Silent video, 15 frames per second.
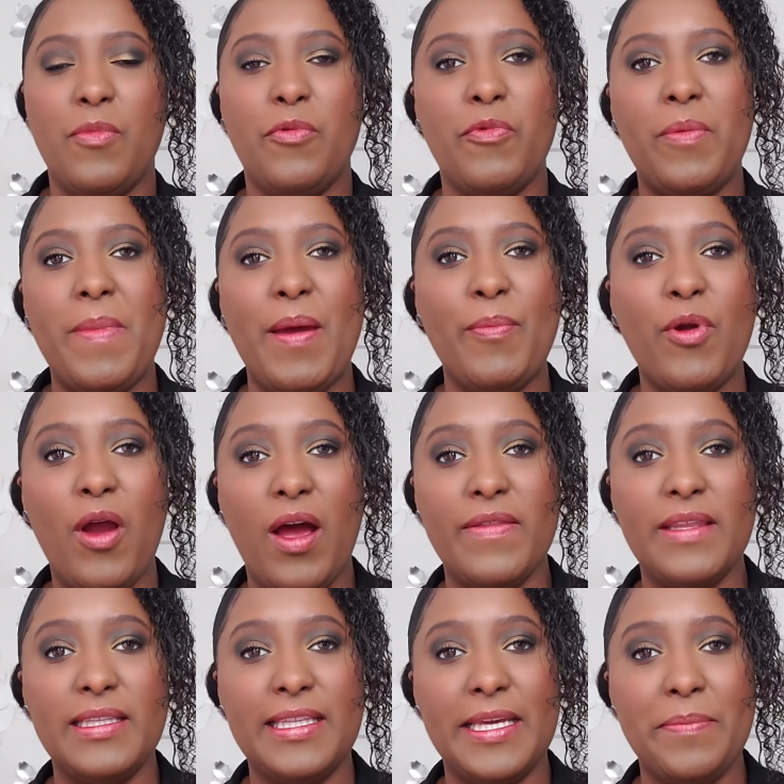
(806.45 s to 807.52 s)
Remember, on
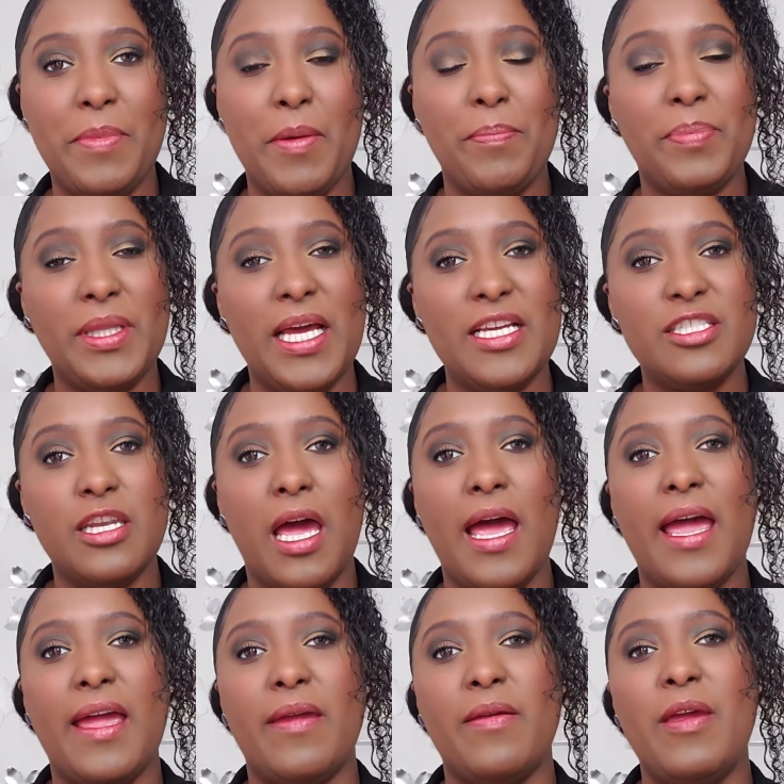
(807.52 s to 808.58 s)
the lip blush,
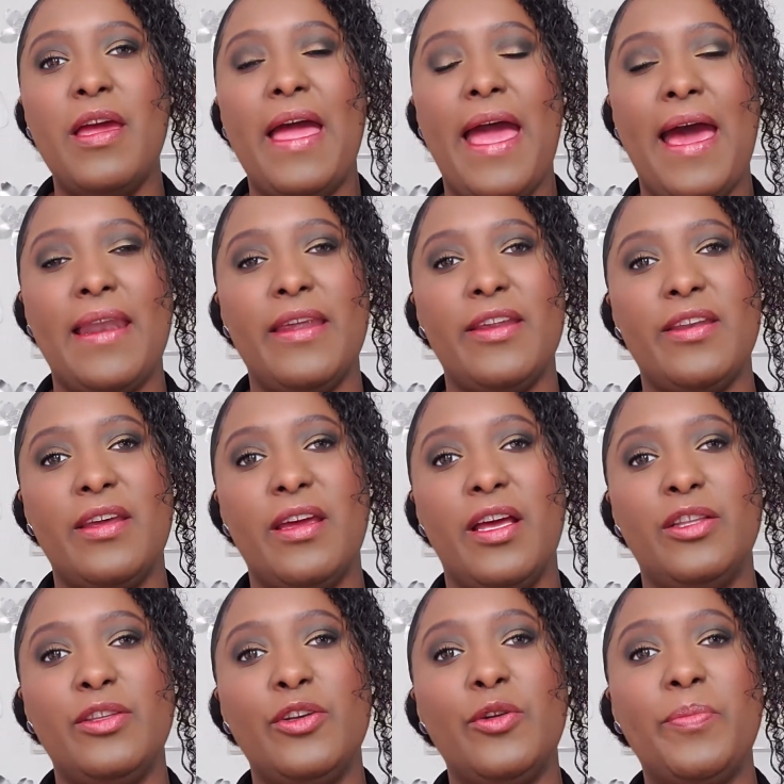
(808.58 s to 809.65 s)
I added
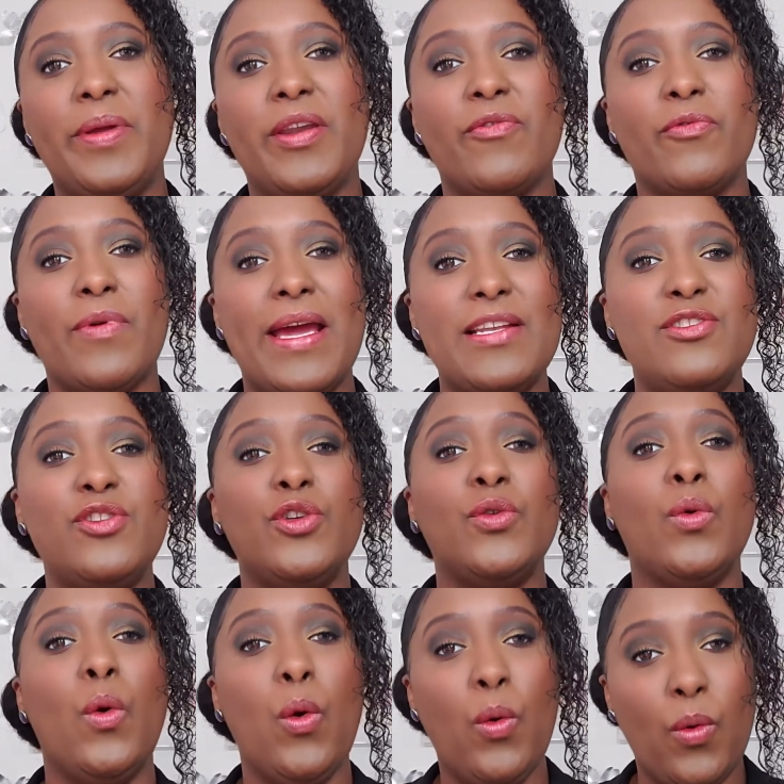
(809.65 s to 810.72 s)
a little bit of red
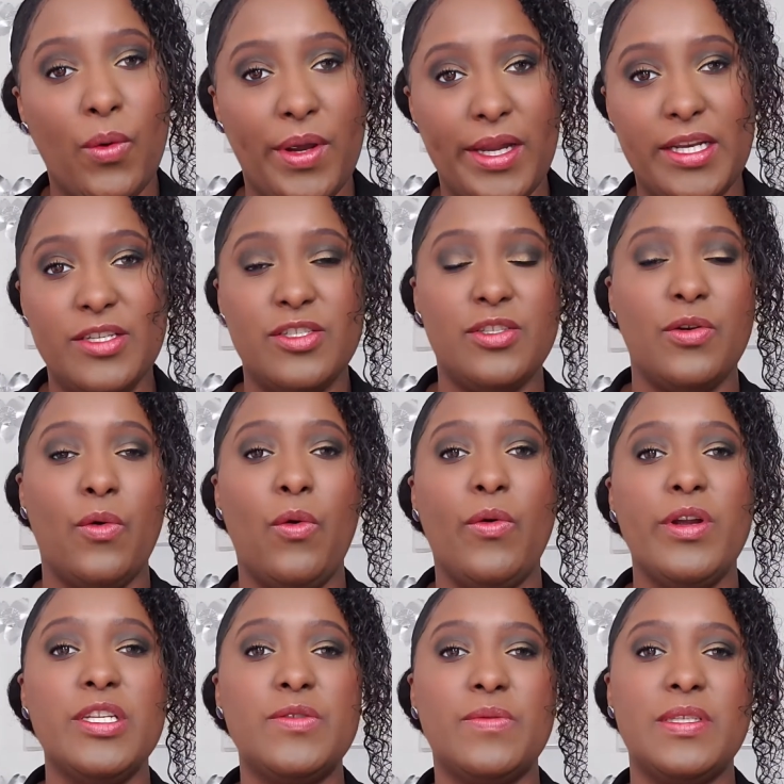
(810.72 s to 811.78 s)
to orange. So
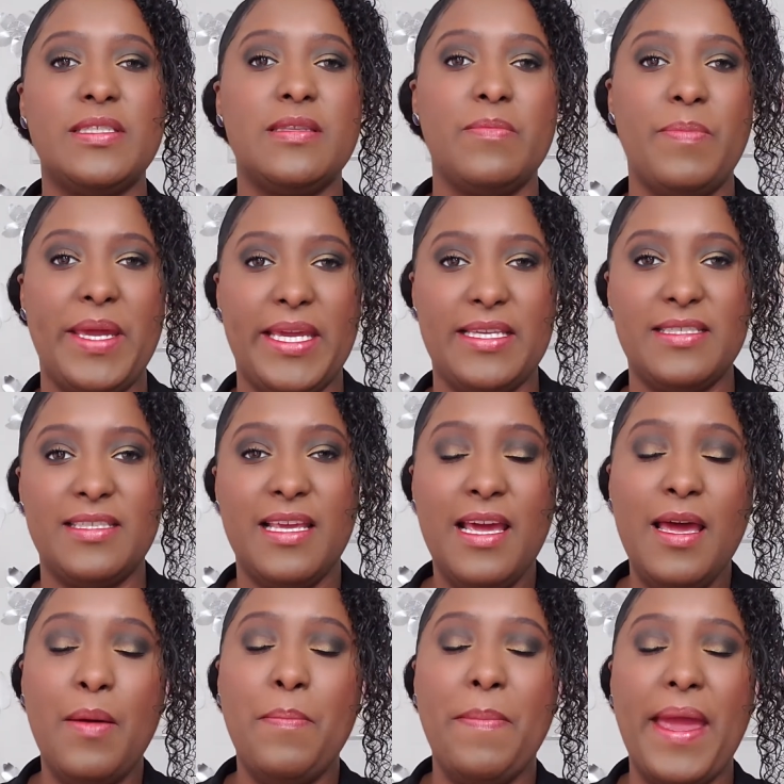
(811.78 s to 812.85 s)
orange was the
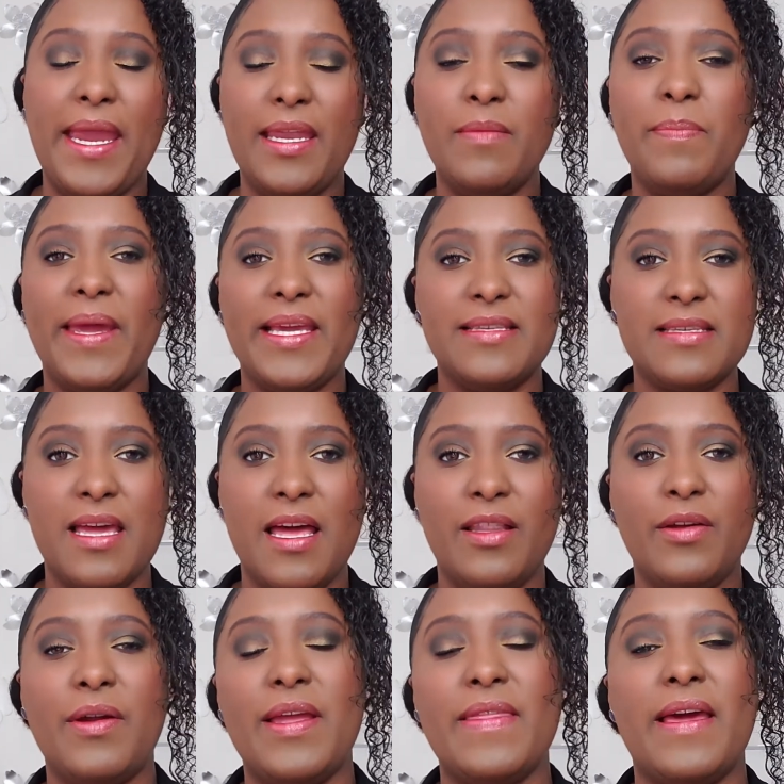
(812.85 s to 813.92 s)
main base
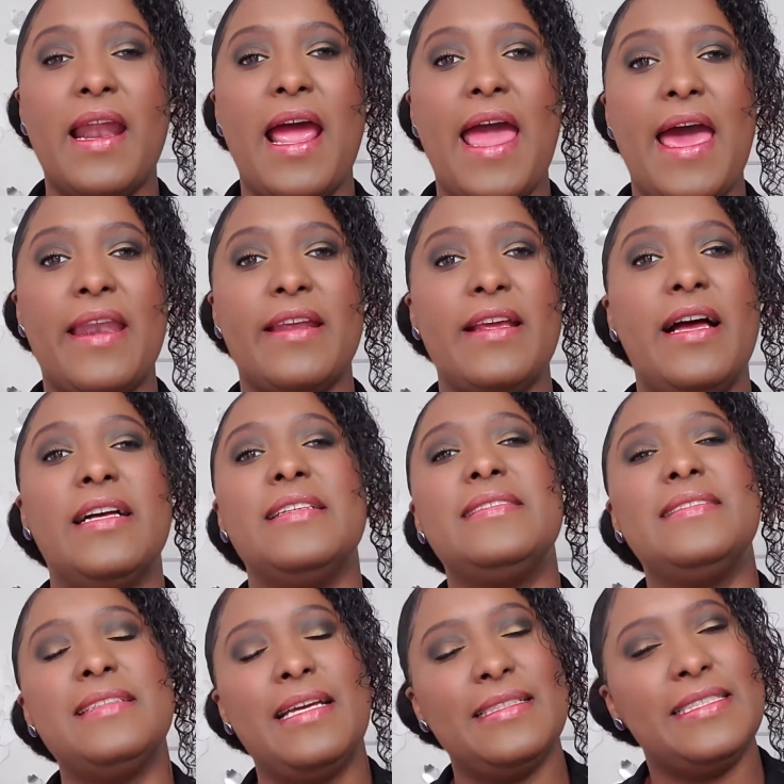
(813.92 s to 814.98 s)
color, and then I added a
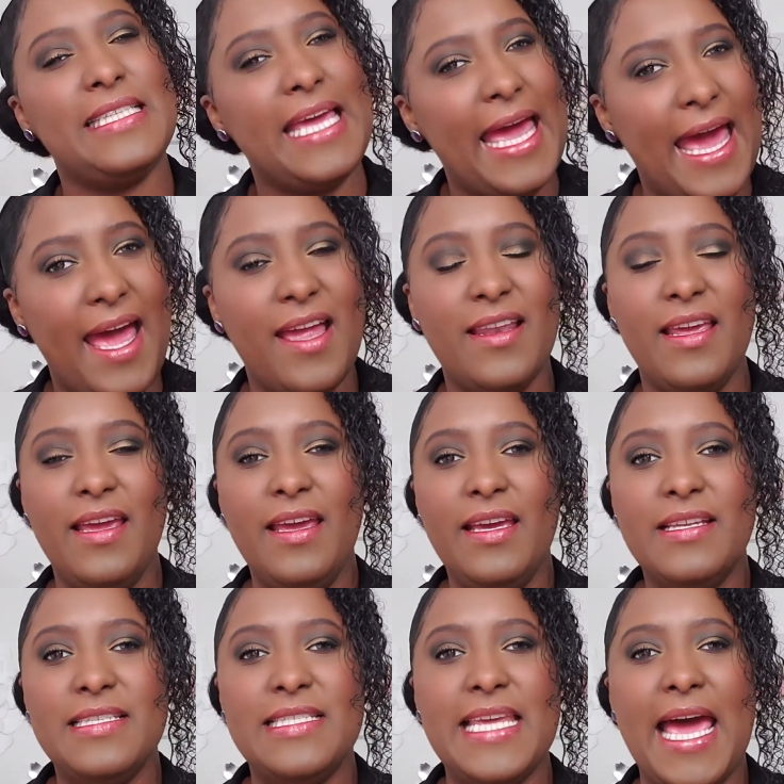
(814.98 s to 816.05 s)
tad
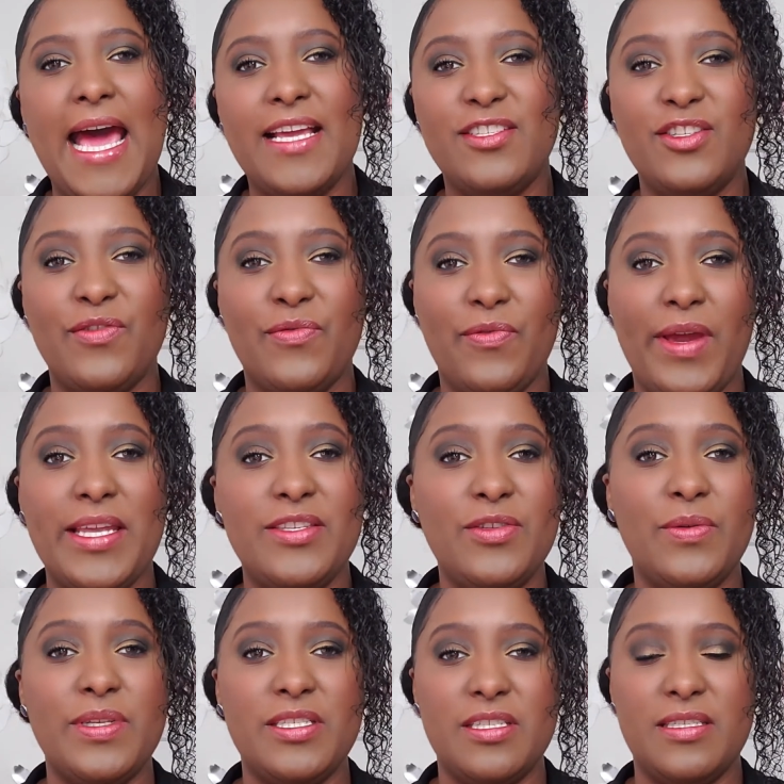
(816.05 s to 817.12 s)
dash of red
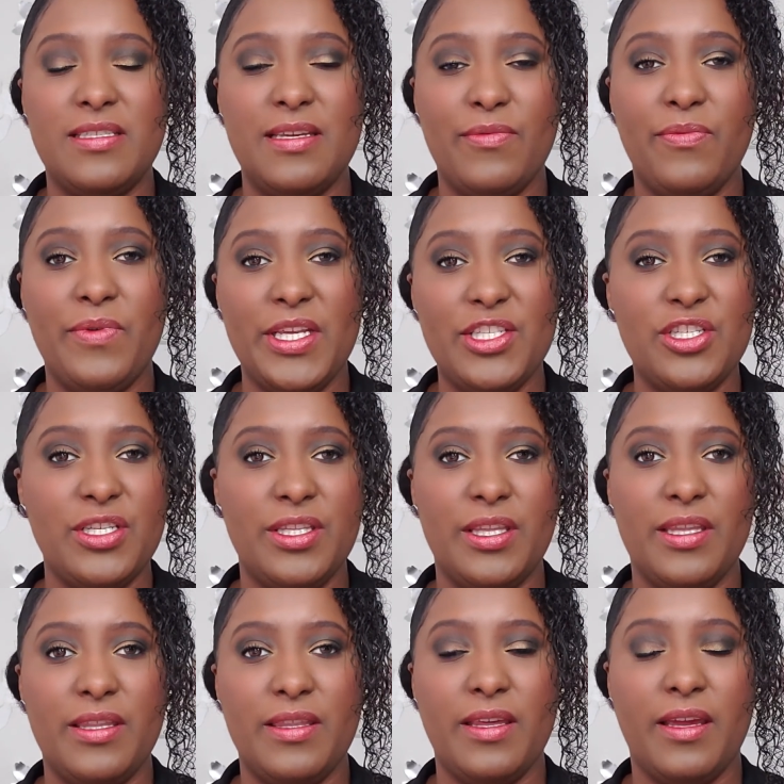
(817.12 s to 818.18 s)
to it just to richen
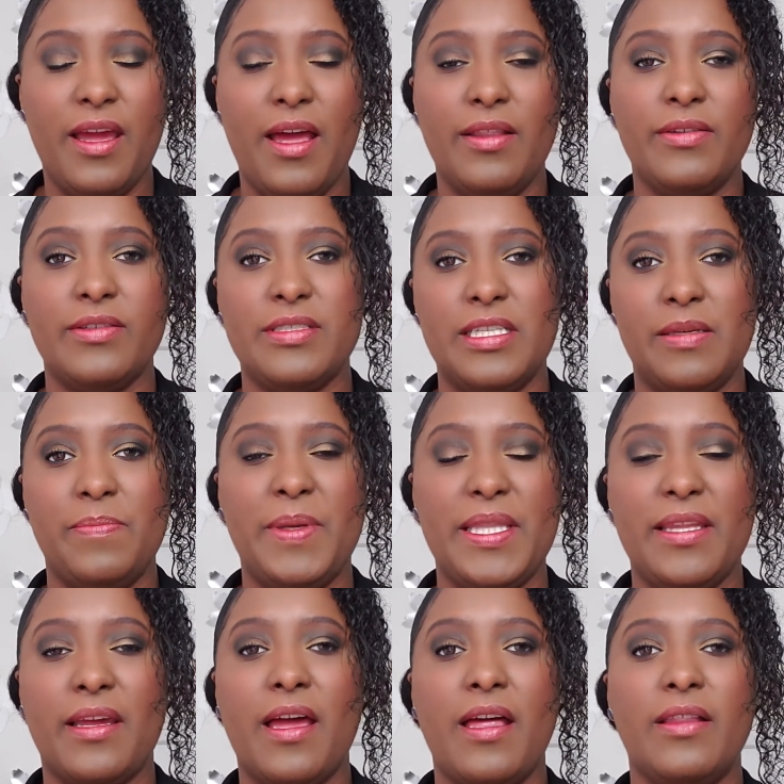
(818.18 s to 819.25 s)
the color, deepen
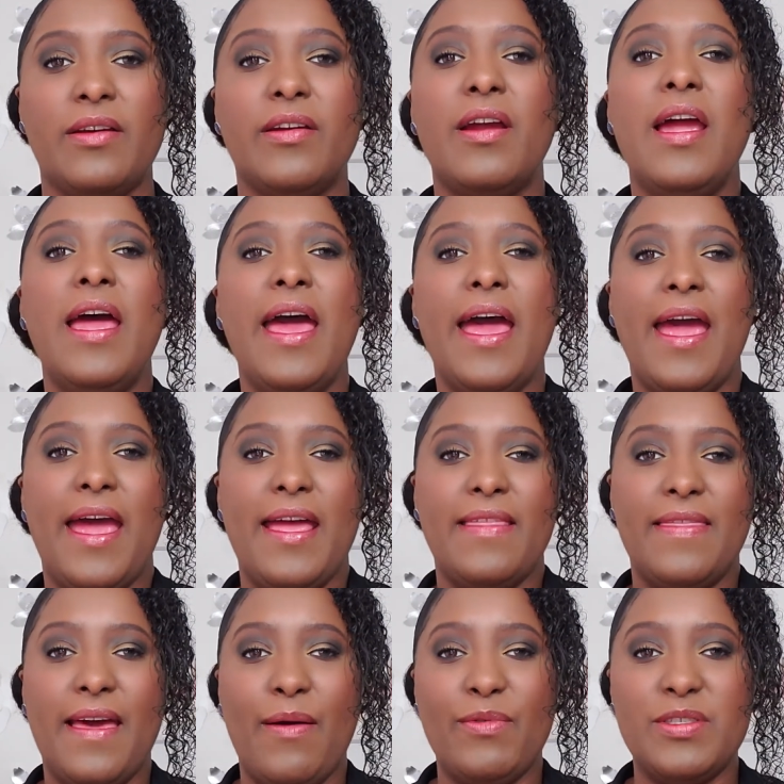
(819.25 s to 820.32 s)
the color, and
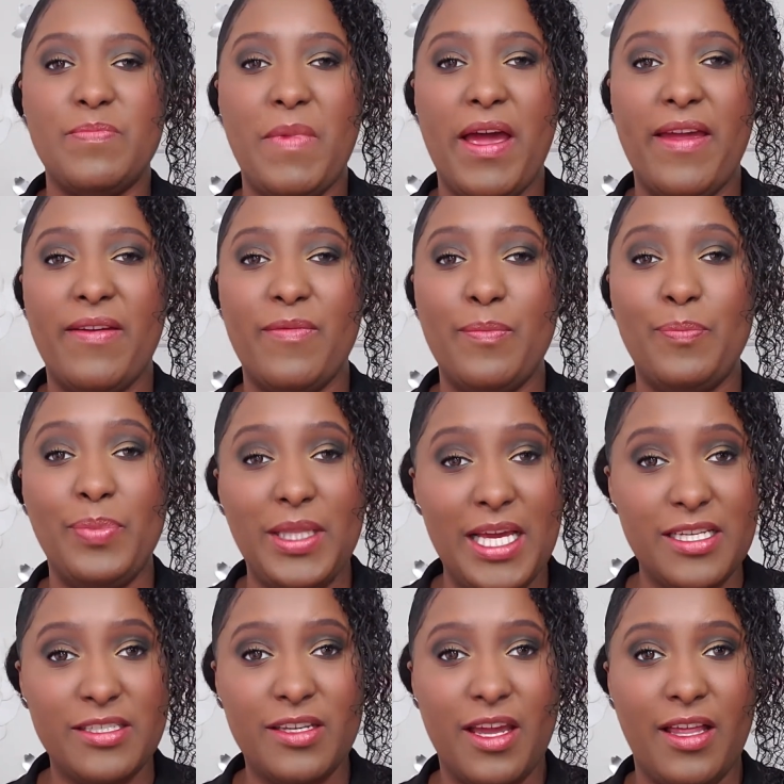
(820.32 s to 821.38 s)
that was my
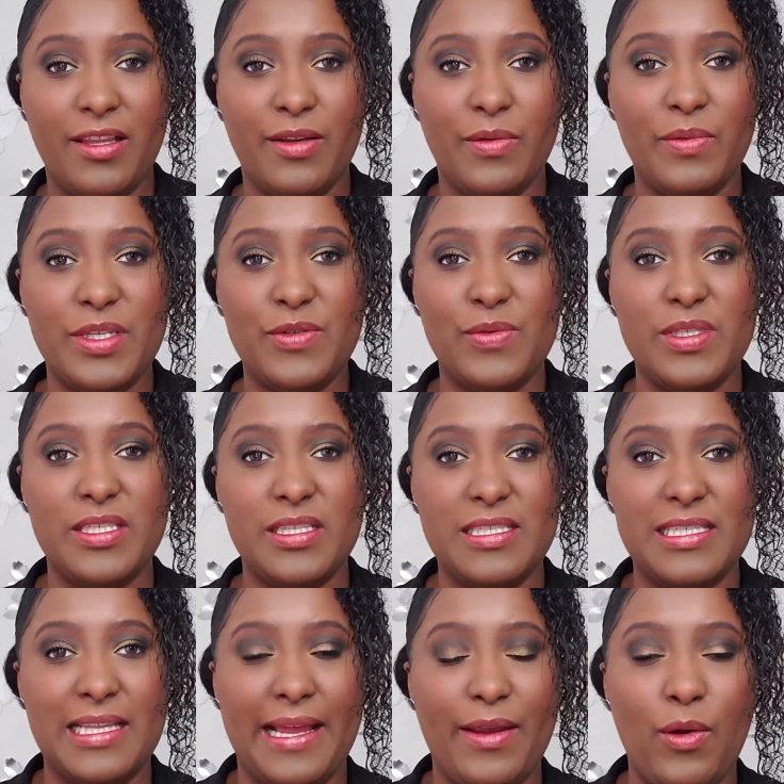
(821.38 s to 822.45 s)
blush color, which was a
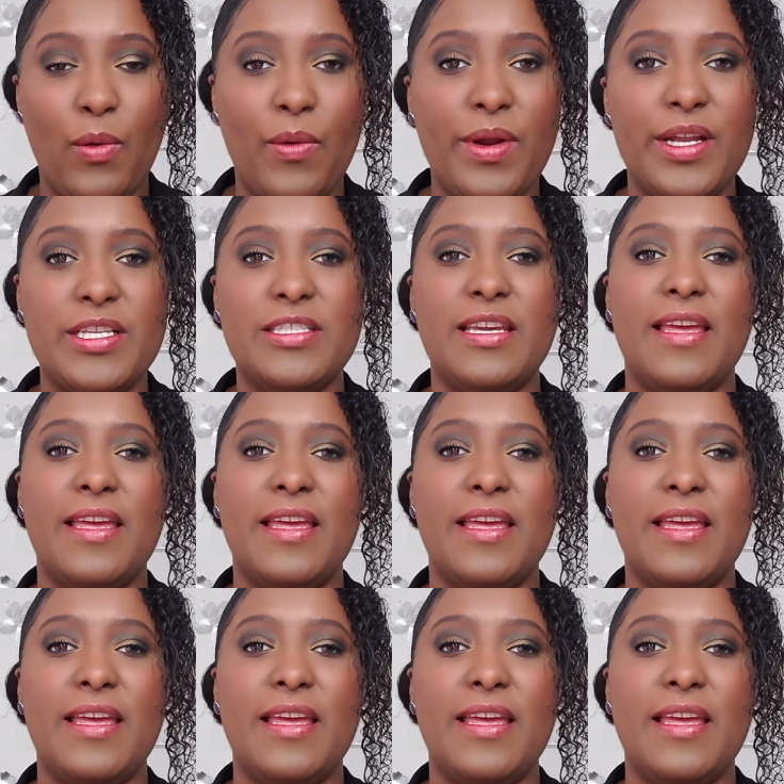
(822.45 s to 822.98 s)
slight orange.